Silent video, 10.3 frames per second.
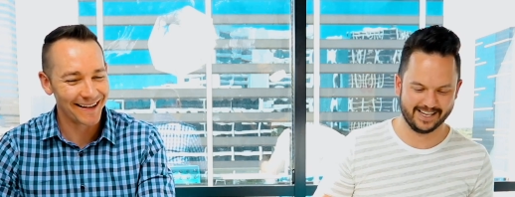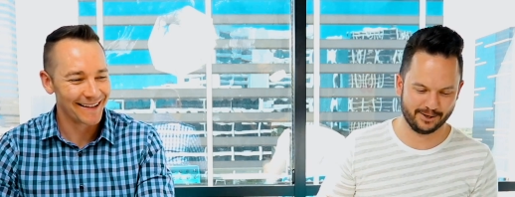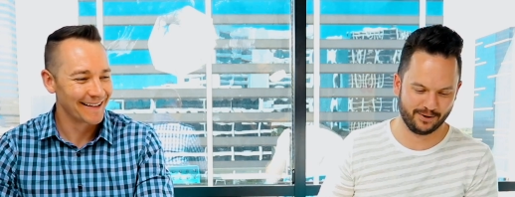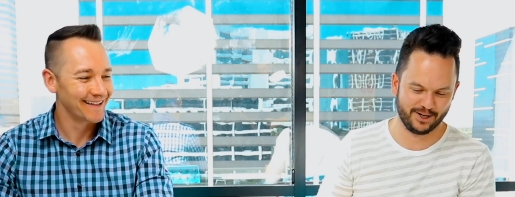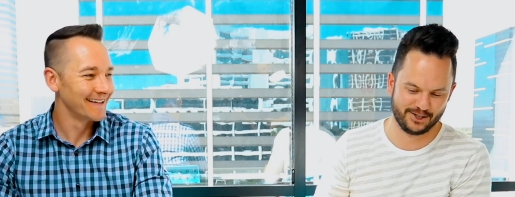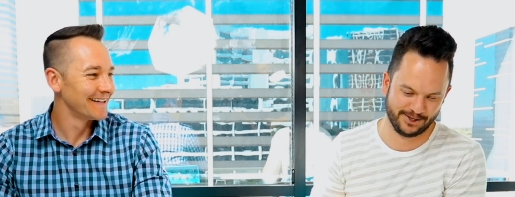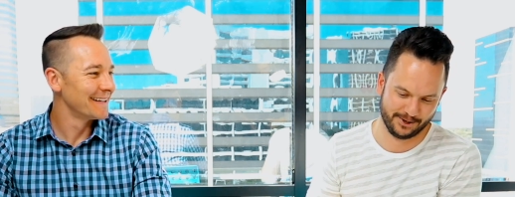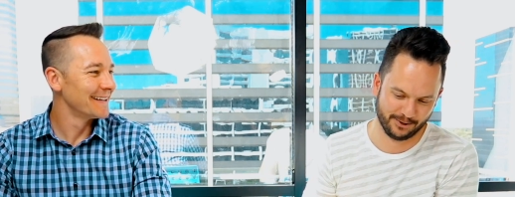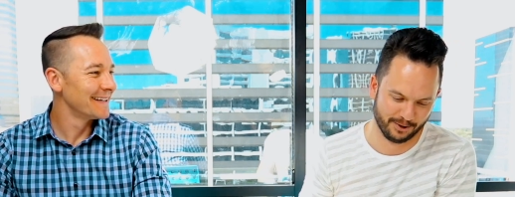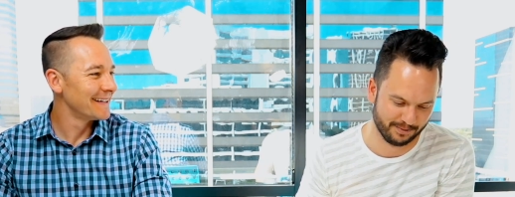Speaker 1: isn't what you should
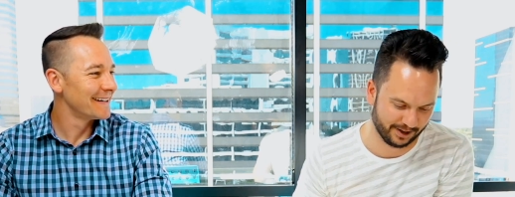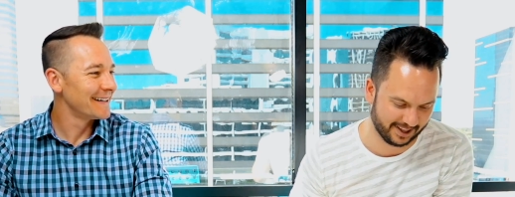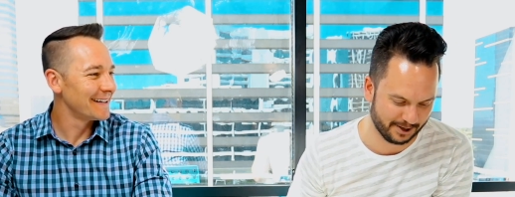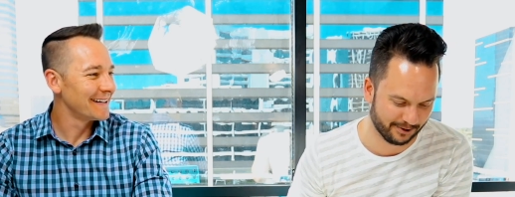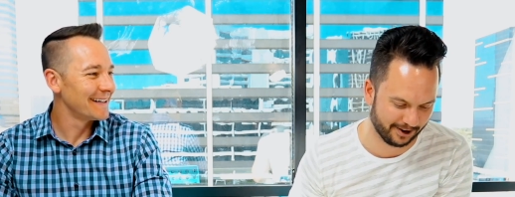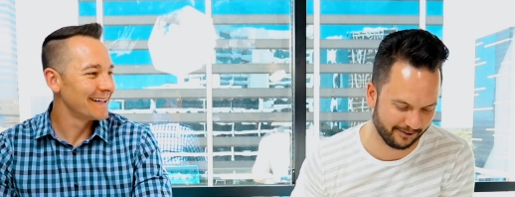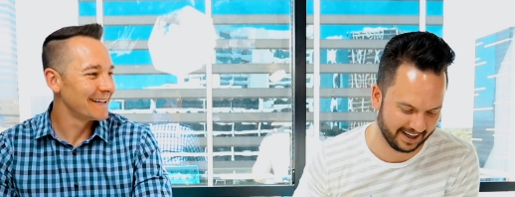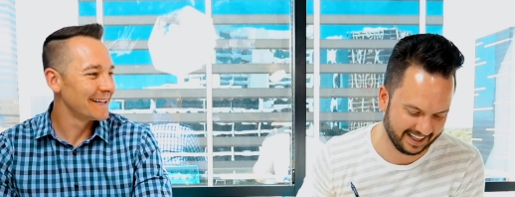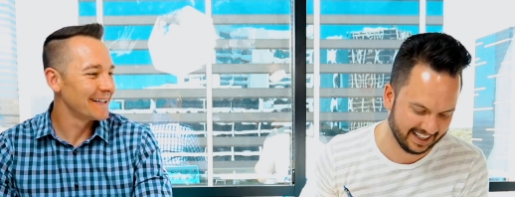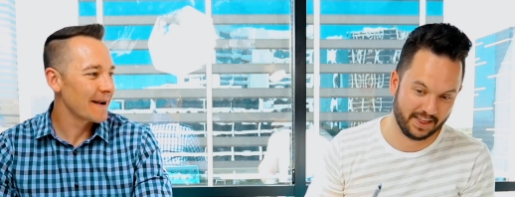do to a book that you want to
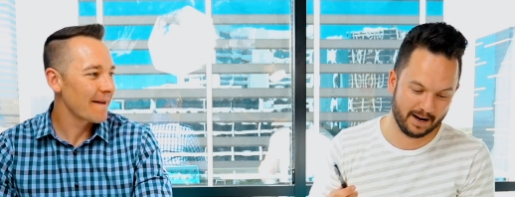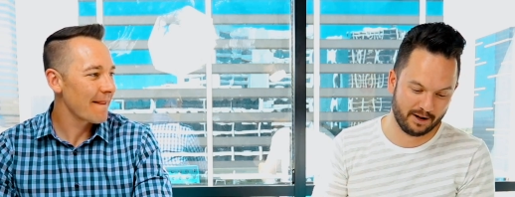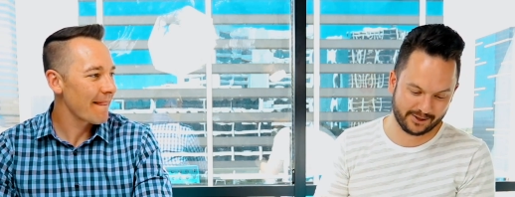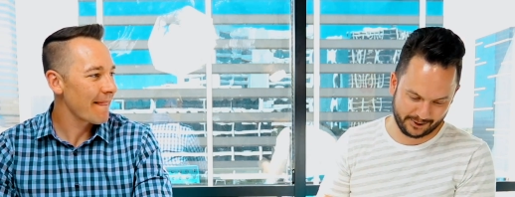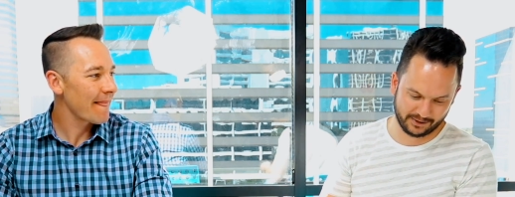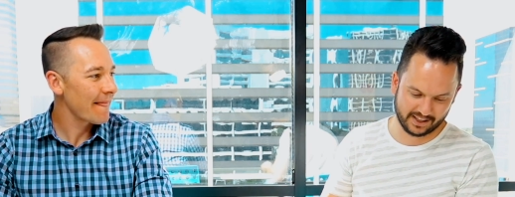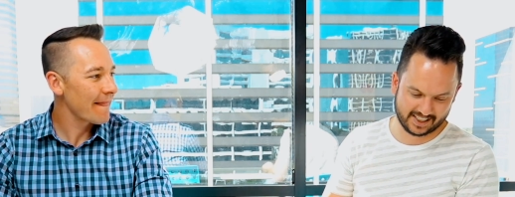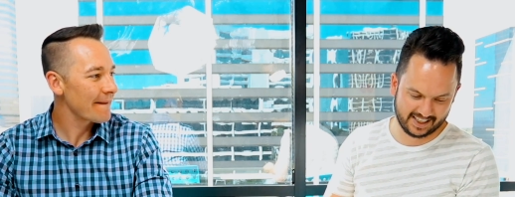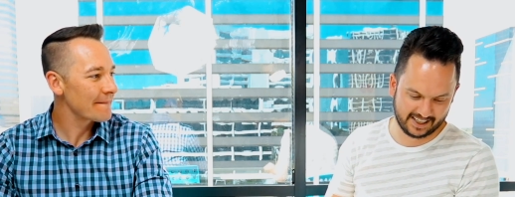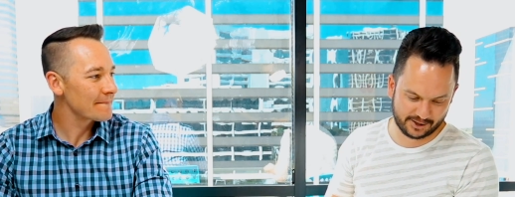read. But then I'm also
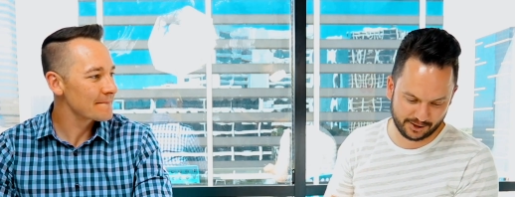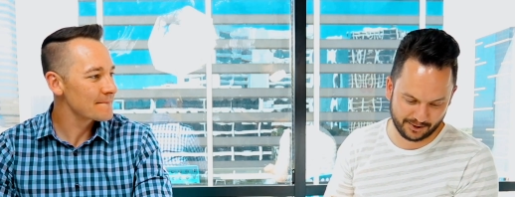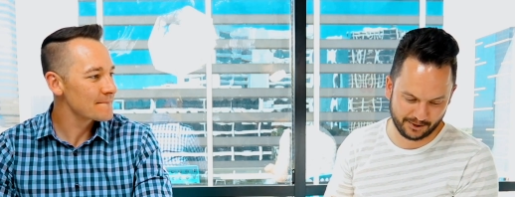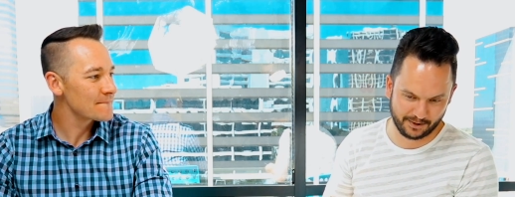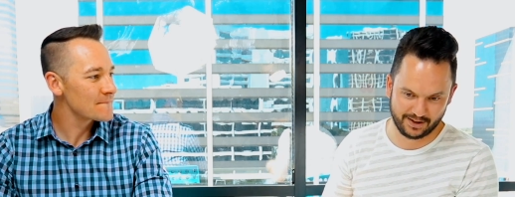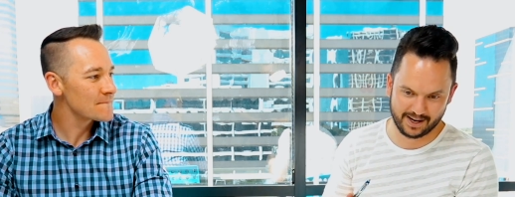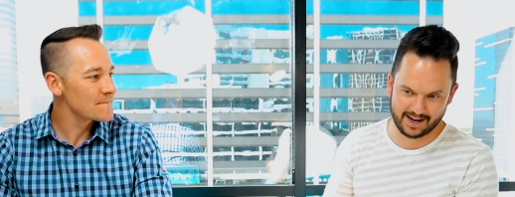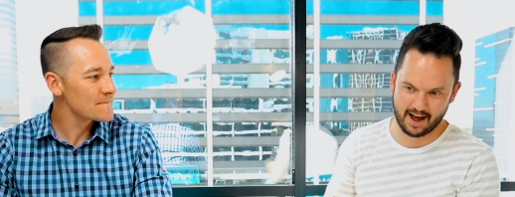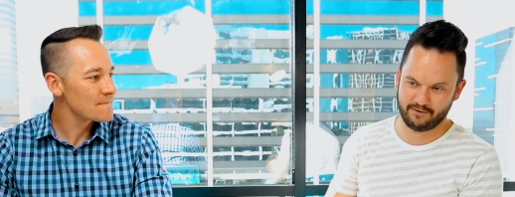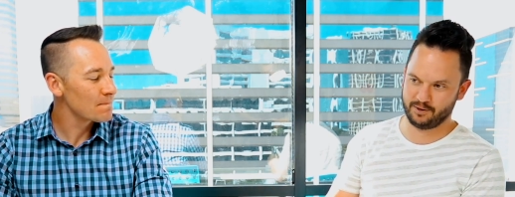listening to The
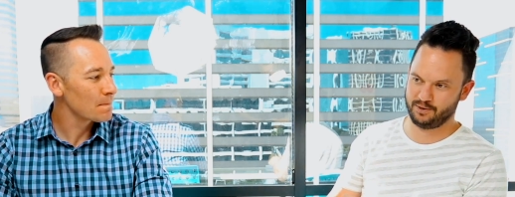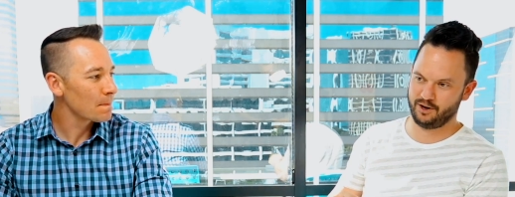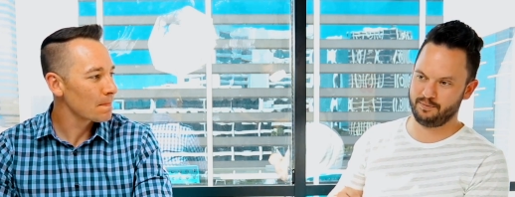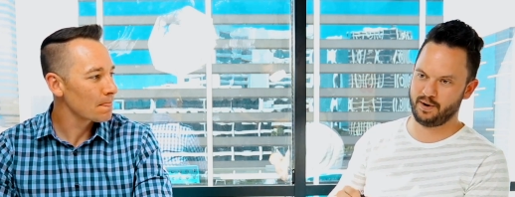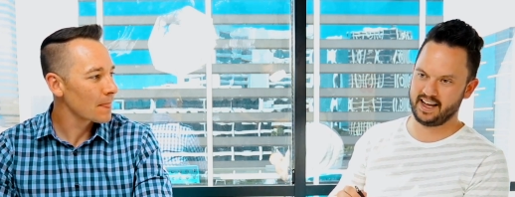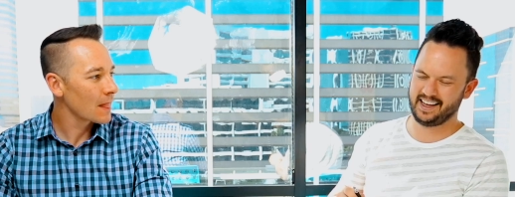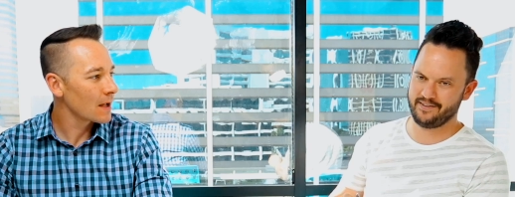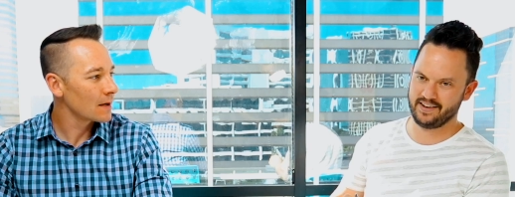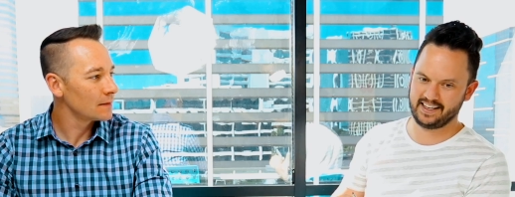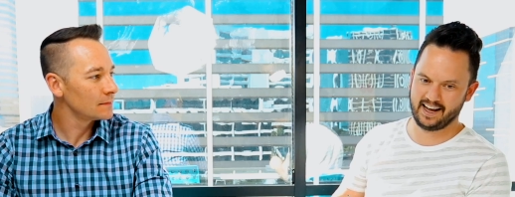Inevitable by Kevin